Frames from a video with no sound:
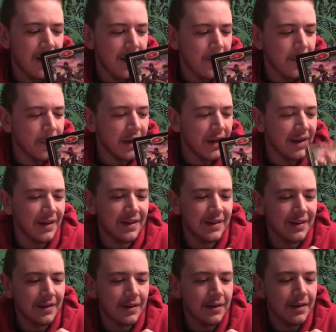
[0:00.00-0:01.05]
but
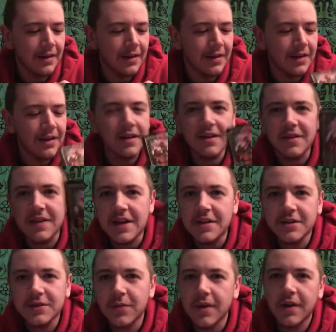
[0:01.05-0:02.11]
they
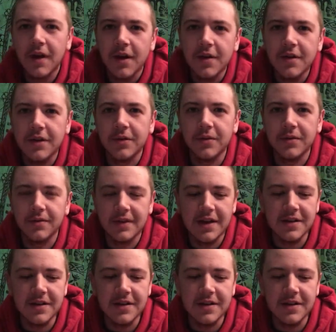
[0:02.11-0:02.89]
just want to argue. They